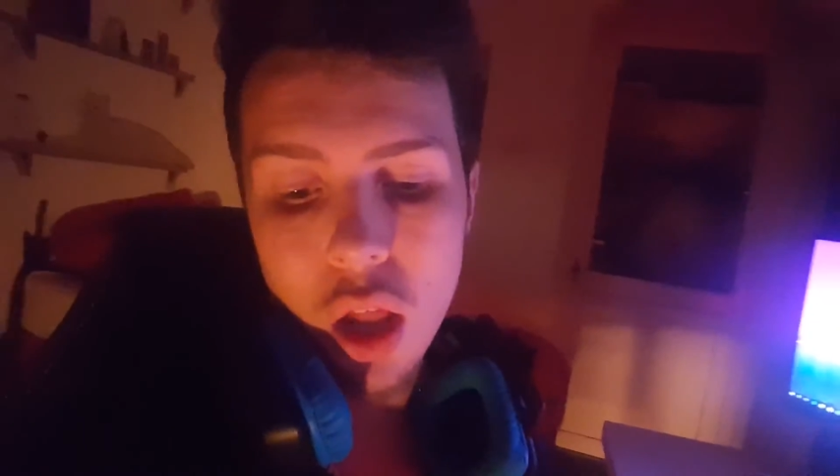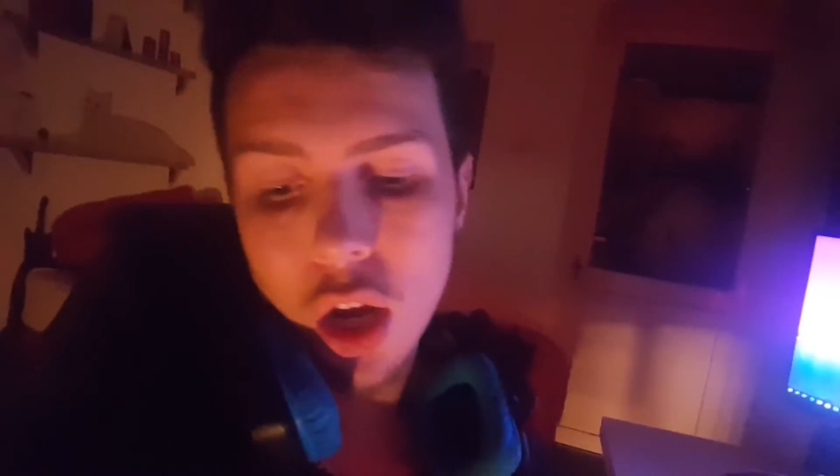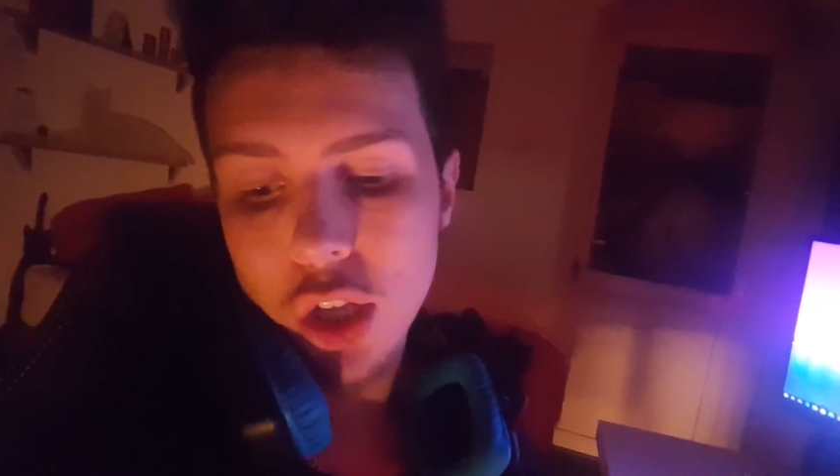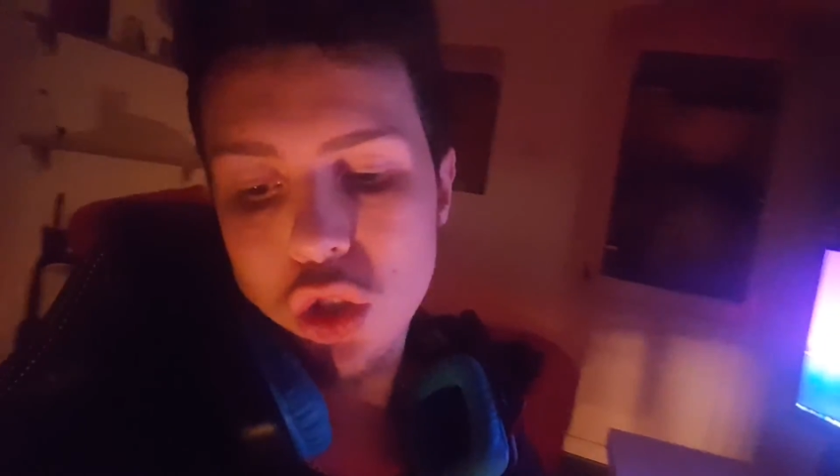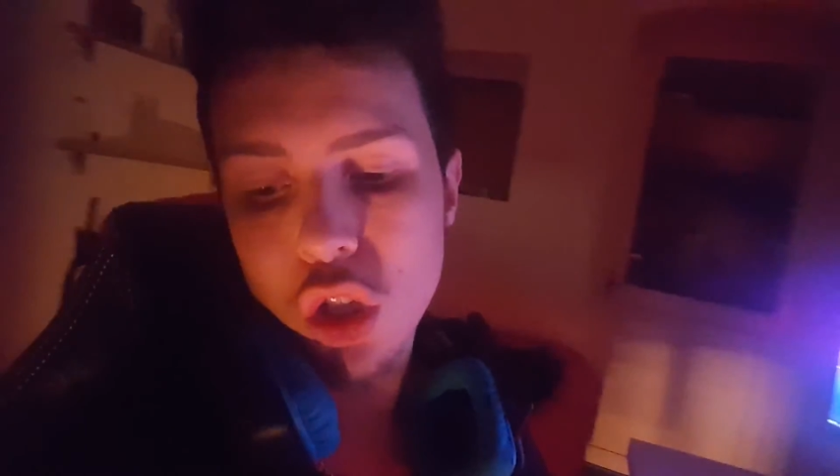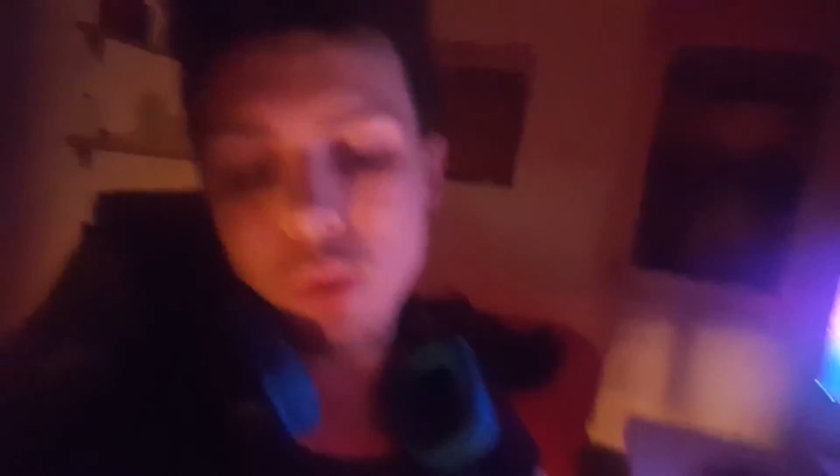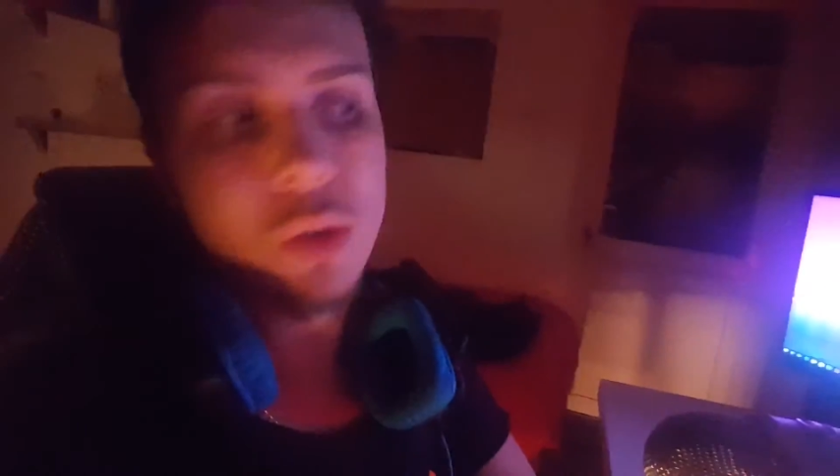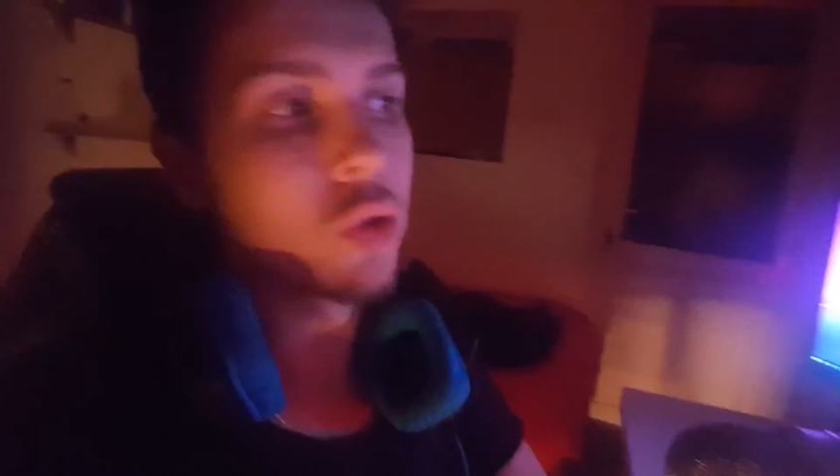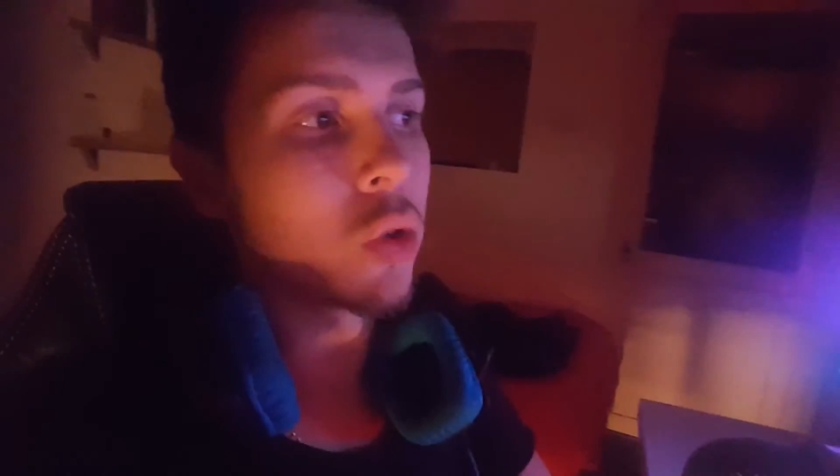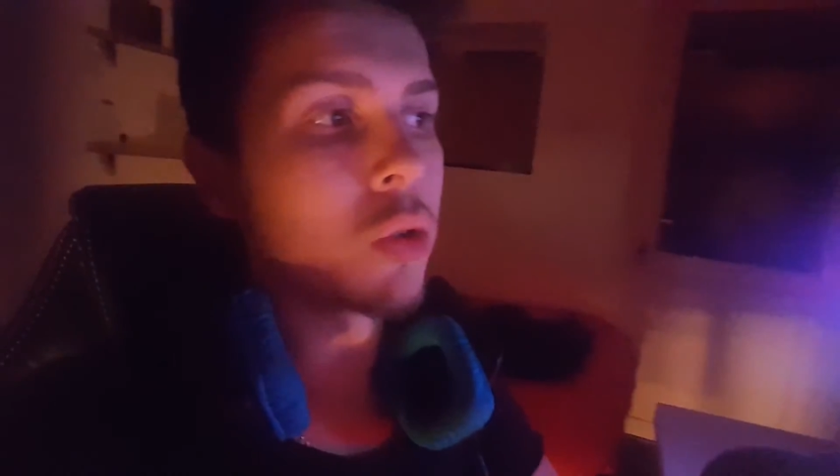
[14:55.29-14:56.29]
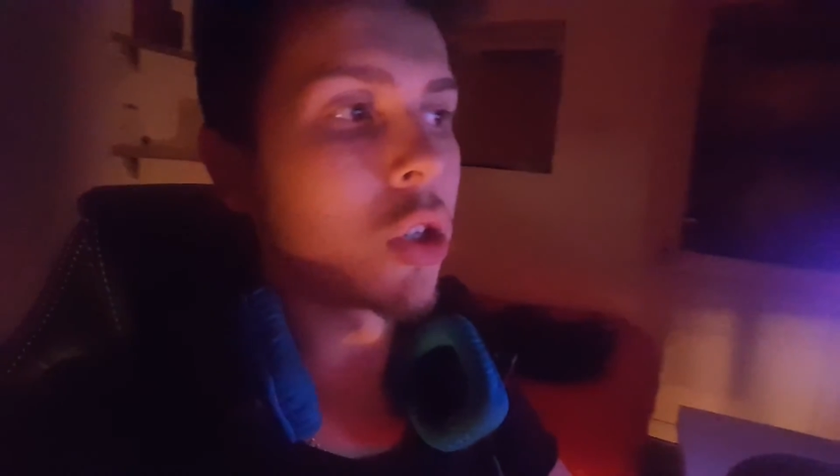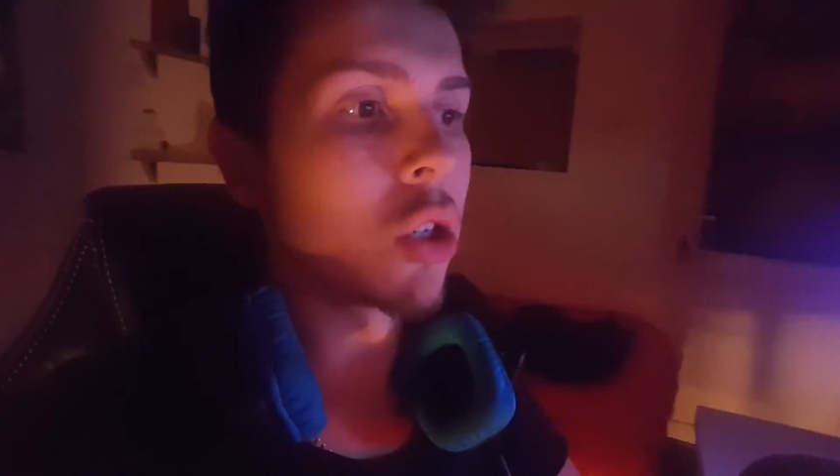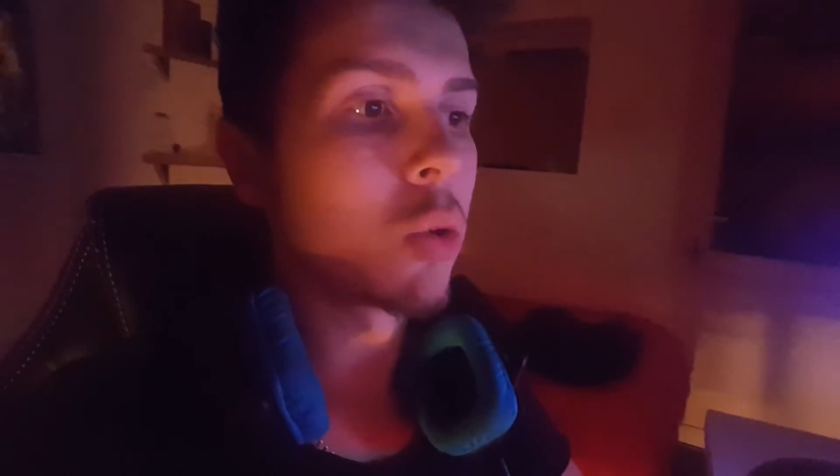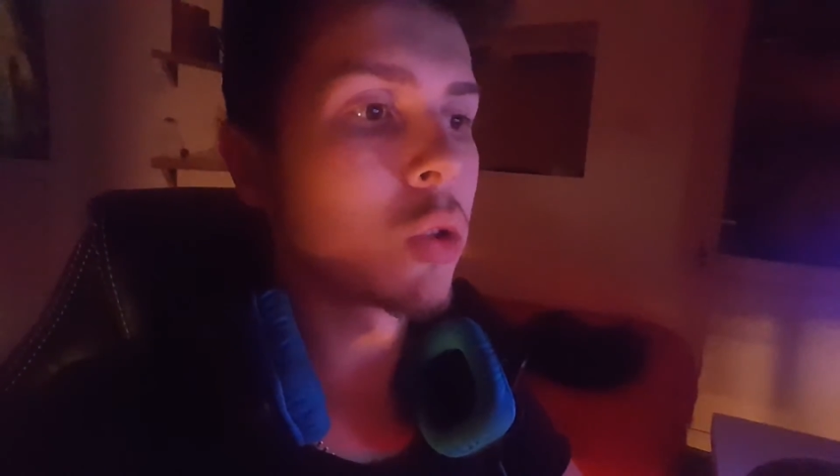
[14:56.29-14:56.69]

lost two and drew two,